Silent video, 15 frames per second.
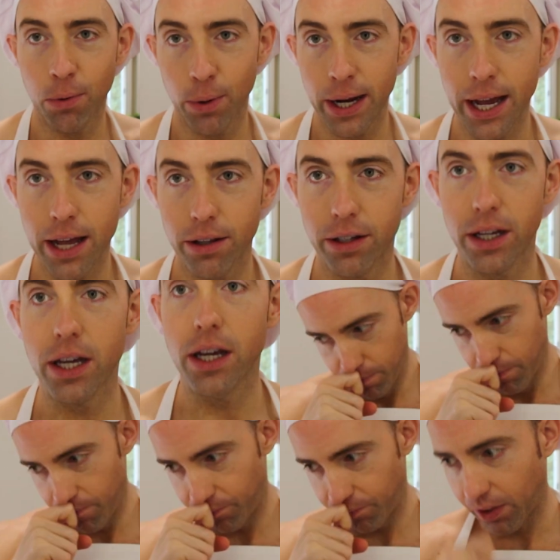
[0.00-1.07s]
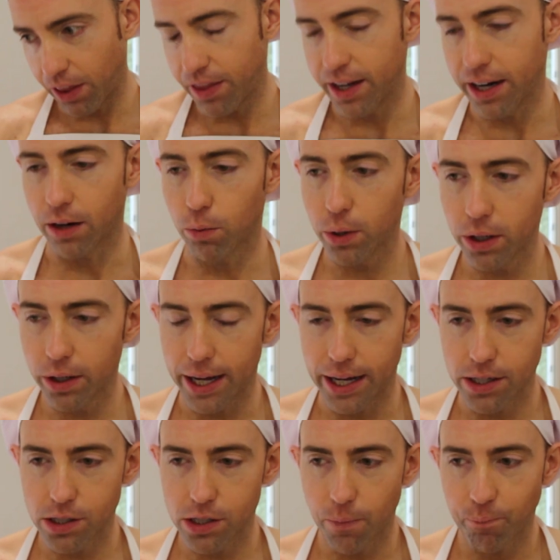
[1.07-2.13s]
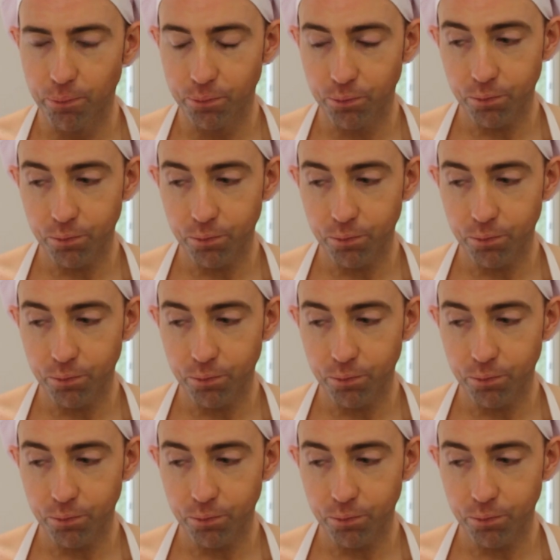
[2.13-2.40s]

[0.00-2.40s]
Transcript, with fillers: a reality? Then I realized